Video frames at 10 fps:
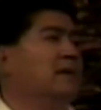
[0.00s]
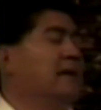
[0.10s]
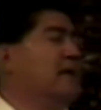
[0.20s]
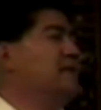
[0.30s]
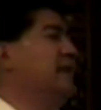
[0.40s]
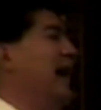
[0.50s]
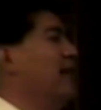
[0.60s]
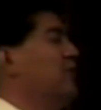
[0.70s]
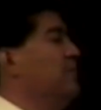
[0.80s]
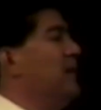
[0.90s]
His dad
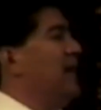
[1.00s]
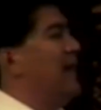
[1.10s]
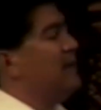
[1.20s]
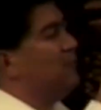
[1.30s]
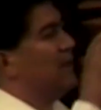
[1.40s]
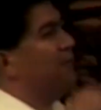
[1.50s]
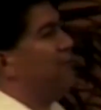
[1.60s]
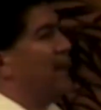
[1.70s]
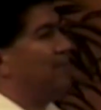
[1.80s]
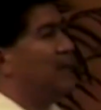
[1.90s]
could be any one of
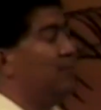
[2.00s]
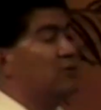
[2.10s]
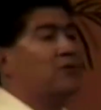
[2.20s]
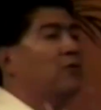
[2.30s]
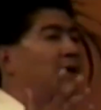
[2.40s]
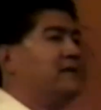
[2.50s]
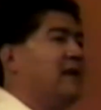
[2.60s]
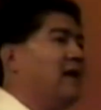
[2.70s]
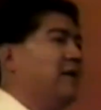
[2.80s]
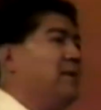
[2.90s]
five people, so they
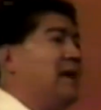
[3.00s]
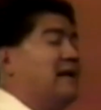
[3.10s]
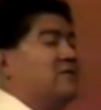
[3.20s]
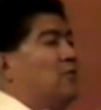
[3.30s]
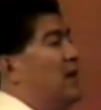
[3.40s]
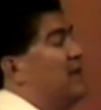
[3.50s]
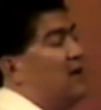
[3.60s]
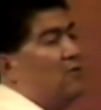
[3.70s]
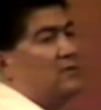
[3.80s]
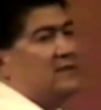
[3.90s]
tell him. He has no
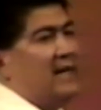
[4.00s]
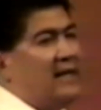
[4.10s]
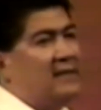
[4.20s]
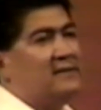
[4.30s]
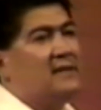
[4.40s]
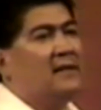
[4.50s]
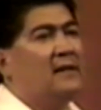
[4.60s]
idea who his dad is.